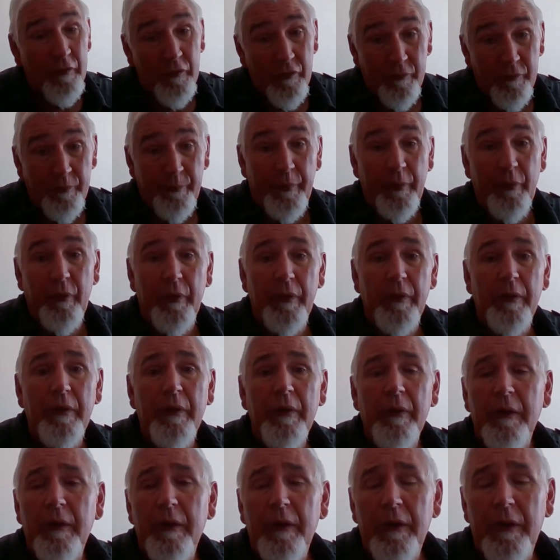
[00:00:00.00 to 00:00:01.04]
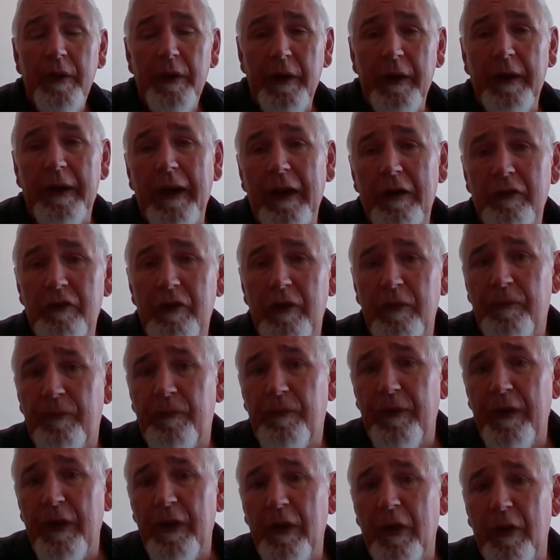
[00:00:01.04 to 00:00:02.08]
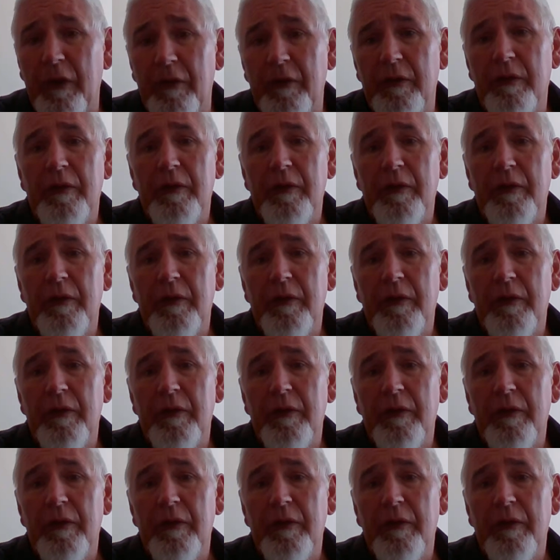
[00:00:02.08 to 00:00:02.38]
the spirit. You can actually feel it.